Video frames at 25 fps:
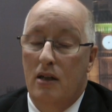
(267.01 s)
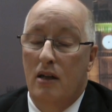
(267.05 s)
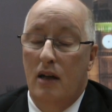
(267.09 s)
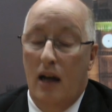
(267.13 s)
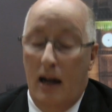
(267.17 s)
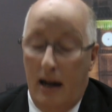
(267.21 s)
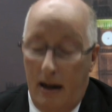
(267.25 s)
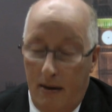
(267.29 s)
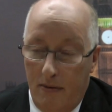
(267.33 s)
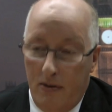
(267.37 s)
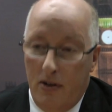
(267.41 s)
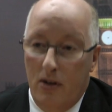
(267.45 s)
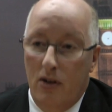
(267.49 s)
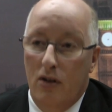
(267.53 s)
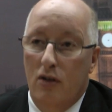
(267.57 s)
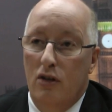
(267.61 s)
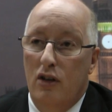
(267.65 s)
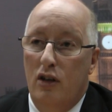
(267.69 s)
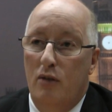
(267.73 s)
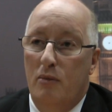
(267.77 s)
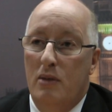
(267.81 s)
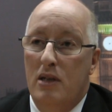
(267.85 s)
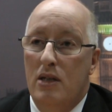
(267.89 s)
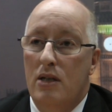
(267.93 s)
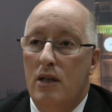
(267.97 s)
and I have the
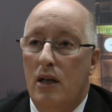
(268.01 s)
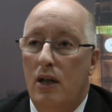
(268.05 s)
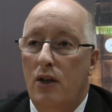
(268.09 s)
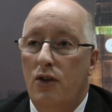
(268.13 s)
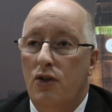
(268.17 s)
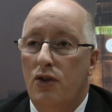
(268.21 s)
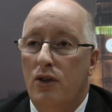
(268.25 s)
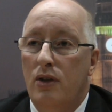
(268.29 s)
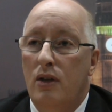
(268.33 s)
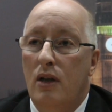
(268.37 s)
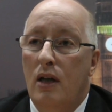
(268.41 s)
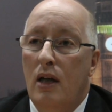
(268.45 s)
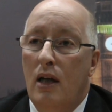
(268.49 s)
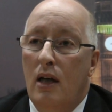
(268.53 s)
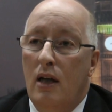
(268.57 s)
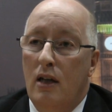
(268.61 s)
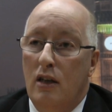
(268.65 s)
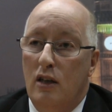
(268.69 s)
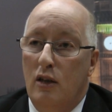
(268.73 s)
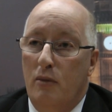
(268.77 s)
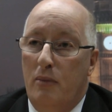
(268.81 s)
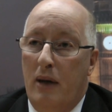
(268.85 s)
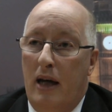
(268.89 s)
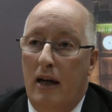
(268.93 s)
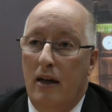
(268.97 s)
documentation
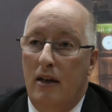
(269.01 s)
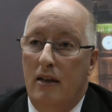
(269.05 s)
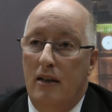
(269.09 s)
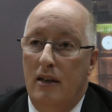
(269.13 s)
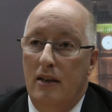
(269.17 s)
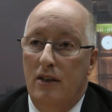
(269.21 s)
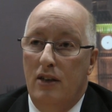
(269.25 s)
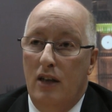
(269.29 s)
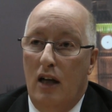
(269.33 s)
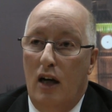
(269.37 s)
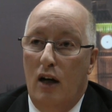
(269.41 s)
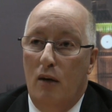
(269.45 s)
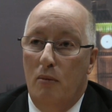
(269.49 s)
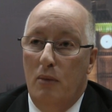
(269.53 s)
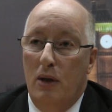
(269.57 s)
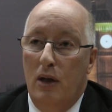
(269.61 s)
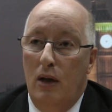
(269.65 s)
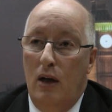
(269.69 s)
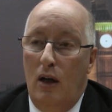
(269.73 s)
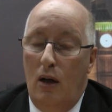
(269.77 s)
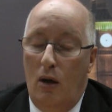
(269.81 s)
to back this up,